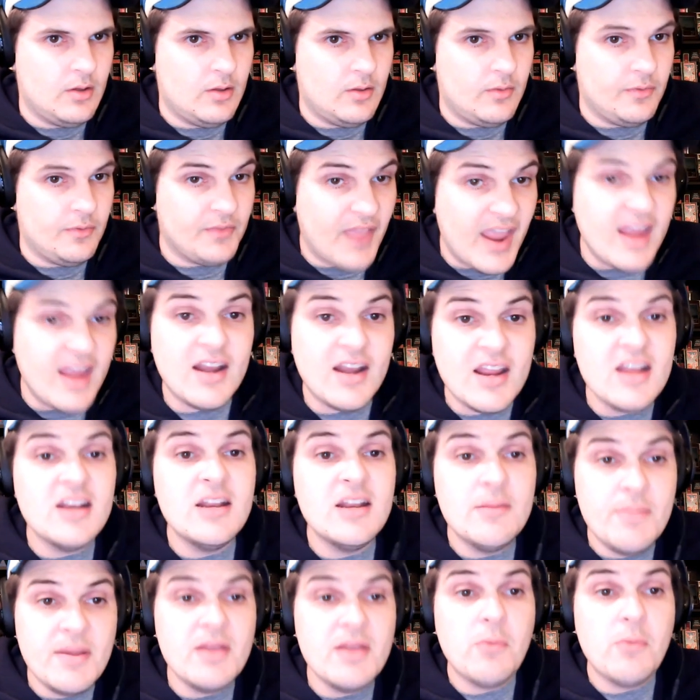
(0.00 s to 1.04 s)
They need
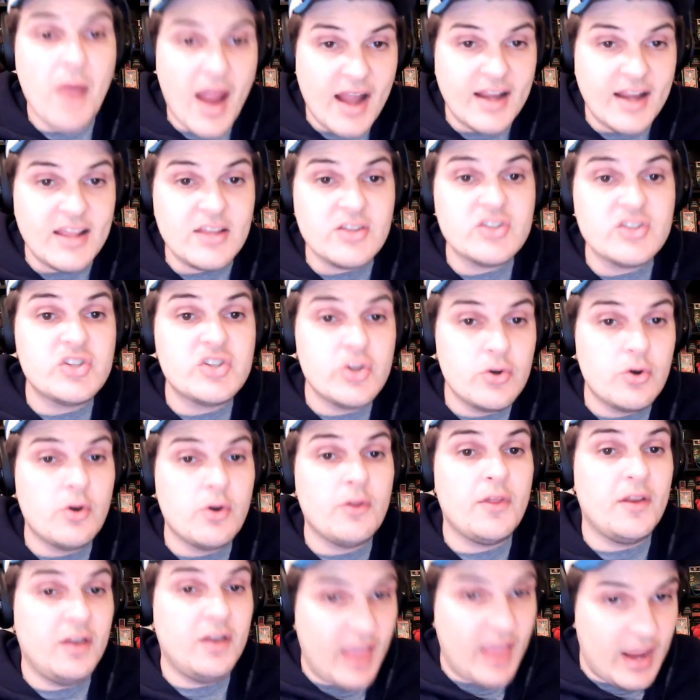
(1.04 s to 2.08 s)
to be ready sooner
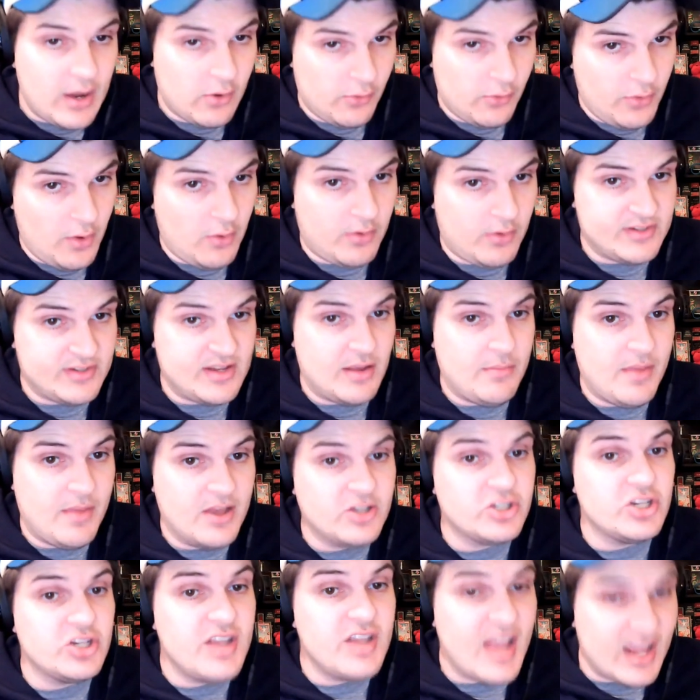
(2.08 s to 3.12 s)
than later, though, as I
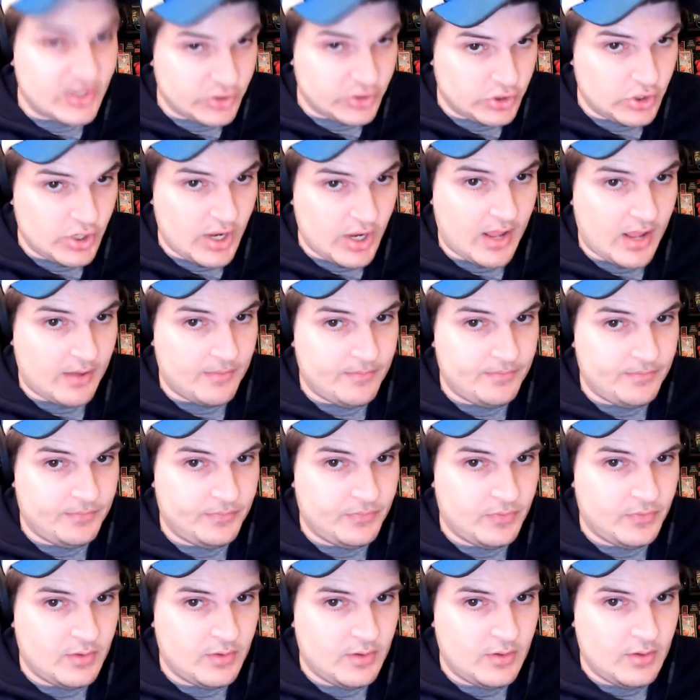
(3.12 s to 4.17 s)
mentioned yesterday.
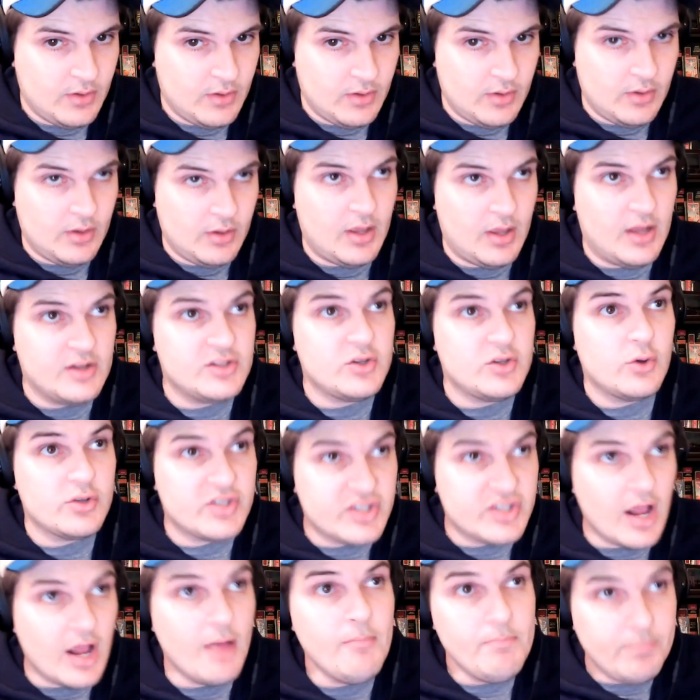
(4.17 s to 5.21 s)
And so at
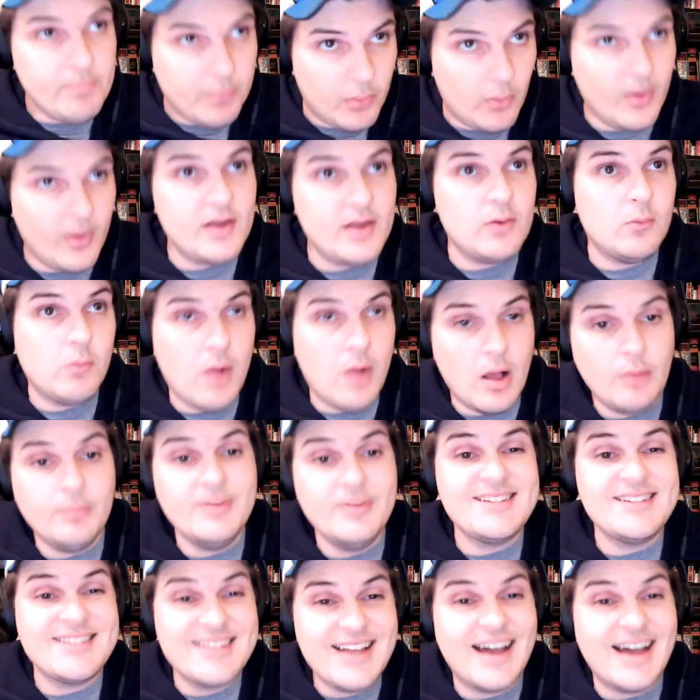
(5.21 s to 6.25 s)
some point,
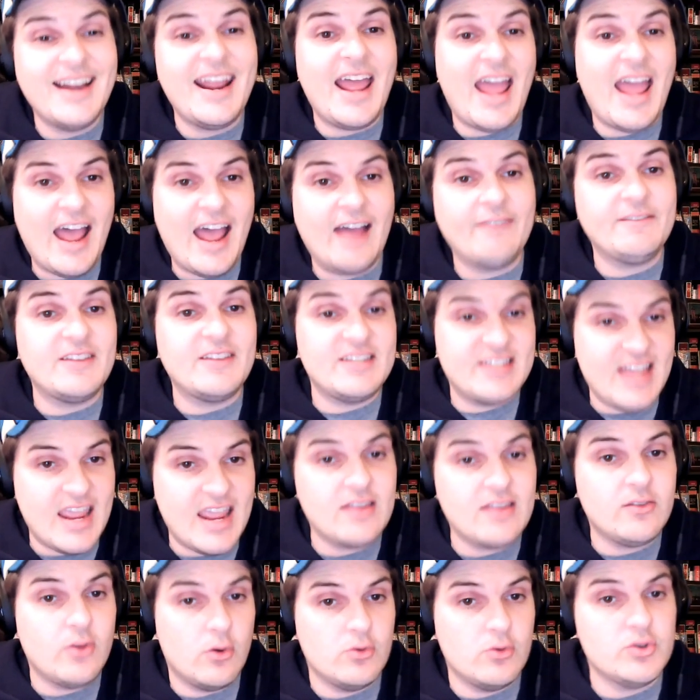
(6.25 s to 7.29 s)
Weltman's going to have to
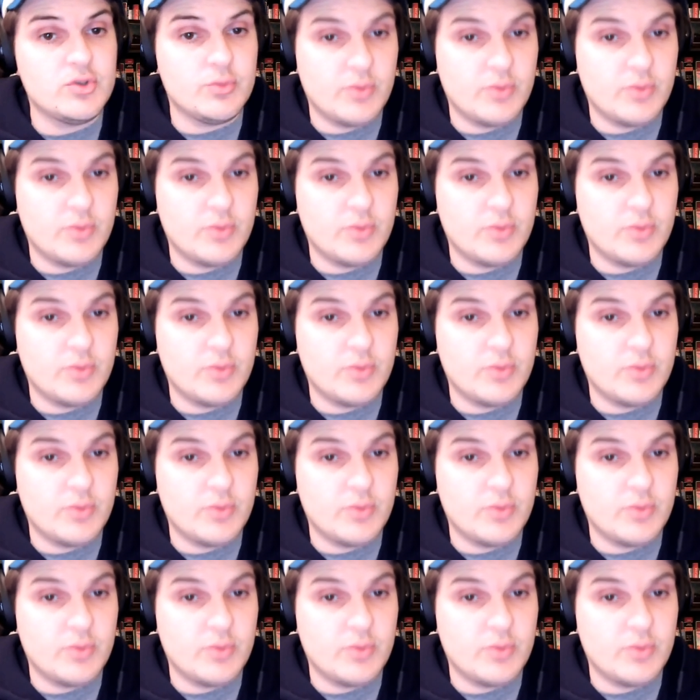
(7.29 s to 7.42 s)
take those